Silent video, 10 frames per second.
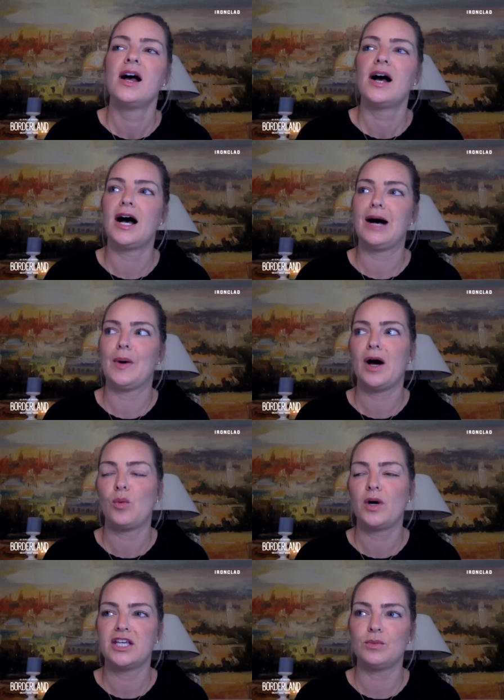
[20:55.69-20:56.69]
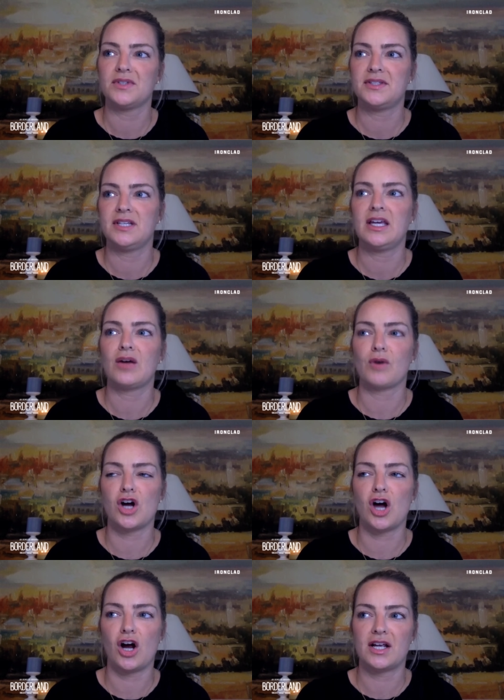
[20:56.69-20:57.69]
um, about what he was seeing
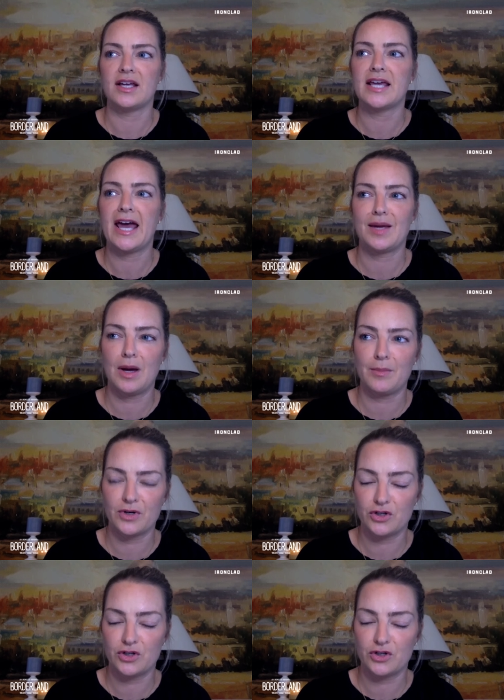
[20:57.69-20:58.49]
regarding gang members